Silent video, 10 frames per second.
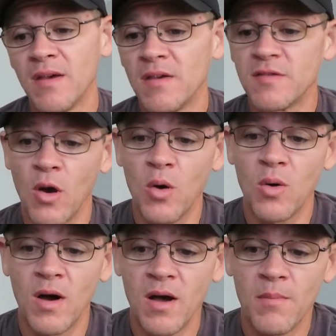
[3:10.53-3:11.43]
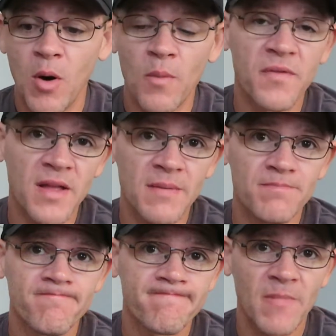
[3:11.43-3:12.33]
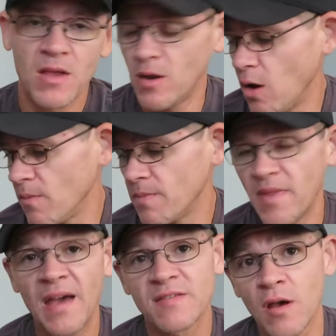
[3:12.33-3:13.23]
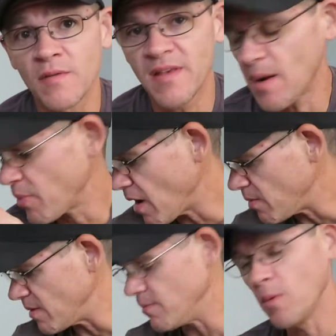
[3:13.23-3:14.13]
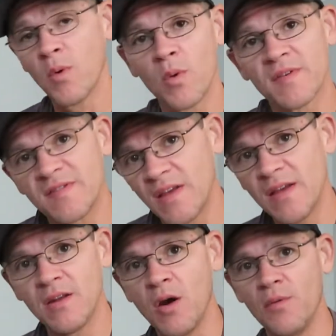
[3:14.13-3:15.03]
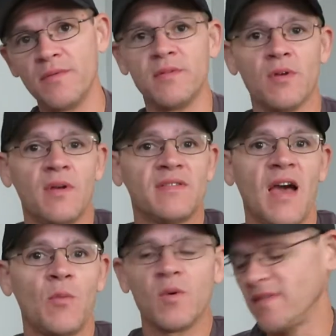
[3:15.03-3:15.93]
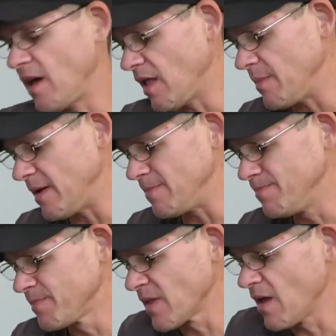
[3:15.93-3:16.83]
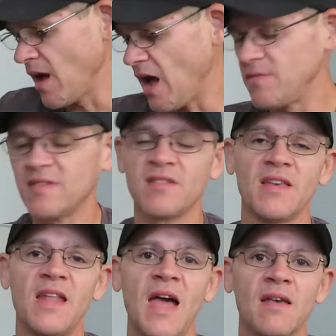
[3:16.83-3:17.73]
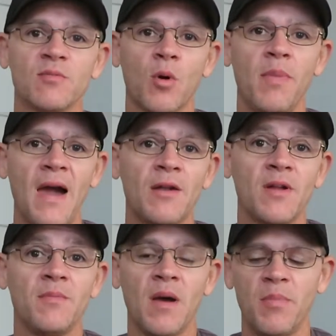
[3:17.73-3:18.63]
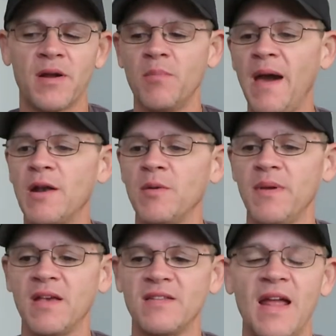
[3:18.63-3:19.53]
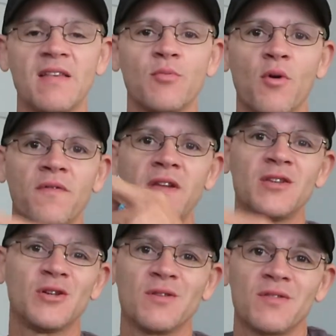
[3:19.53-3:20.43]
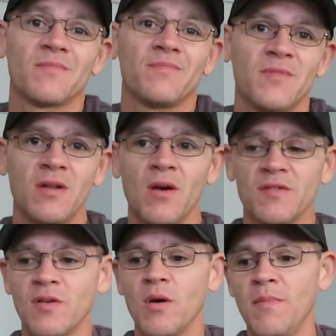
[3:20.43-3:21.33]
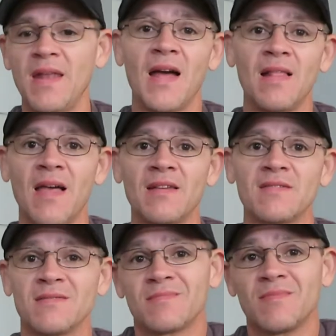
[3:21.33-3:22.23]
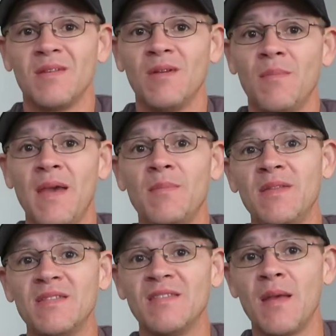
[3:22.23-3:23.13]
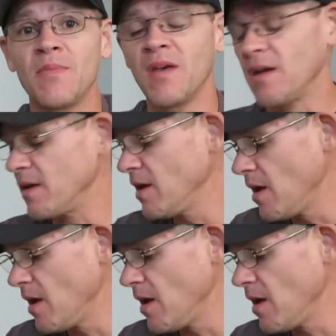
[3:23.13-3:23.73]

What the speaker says: So hopefully, that solves that problem. But we'll see. Only time will tell. I mean, obviously it has more battery, a bigger battery, because it has more features. So it may not last. It may be the same thing.